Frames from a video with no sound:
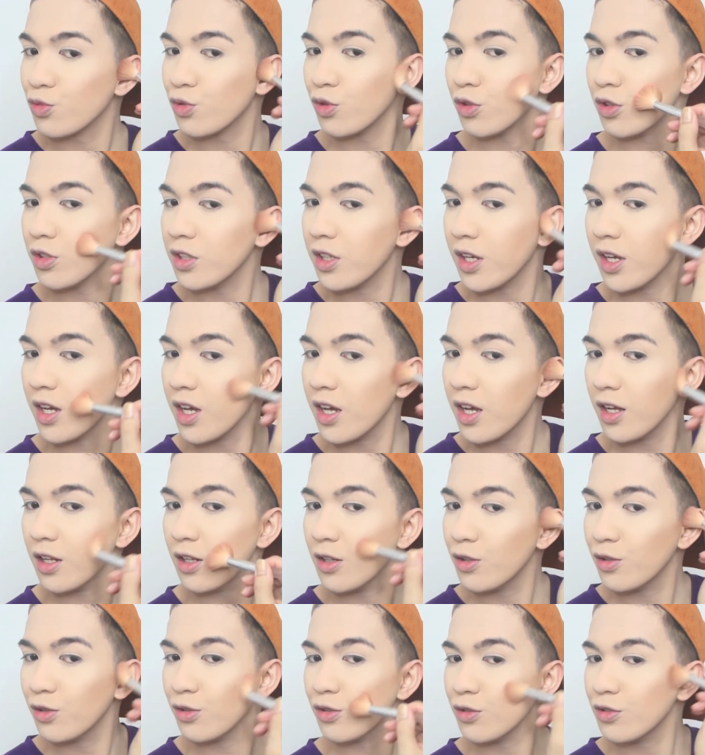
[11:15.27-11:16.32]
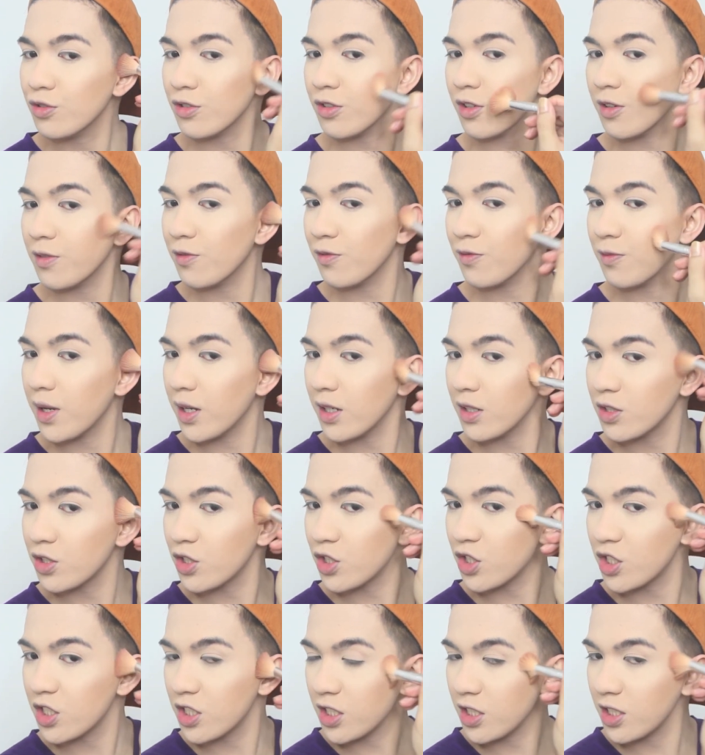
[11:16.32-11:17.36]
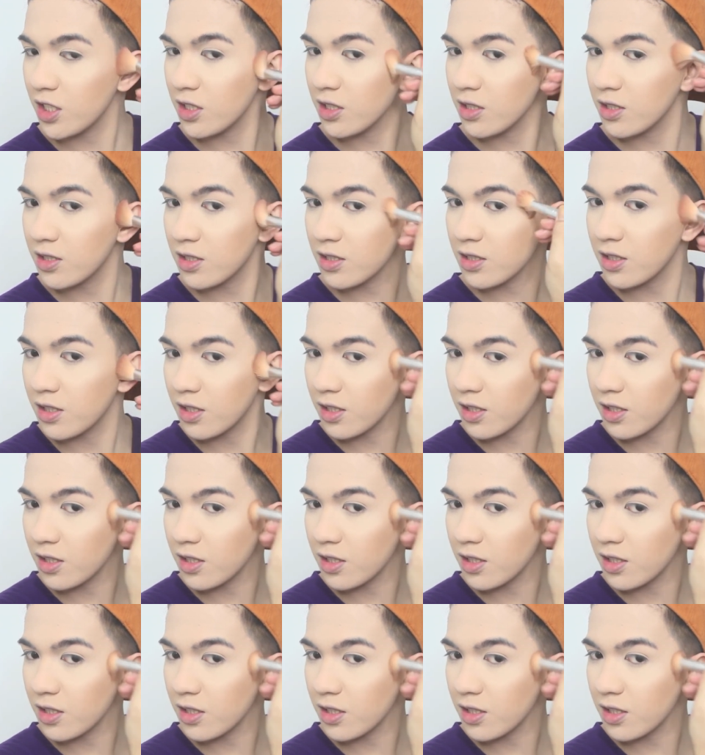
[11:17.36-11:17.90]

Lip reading: on the hollows of my cheeks.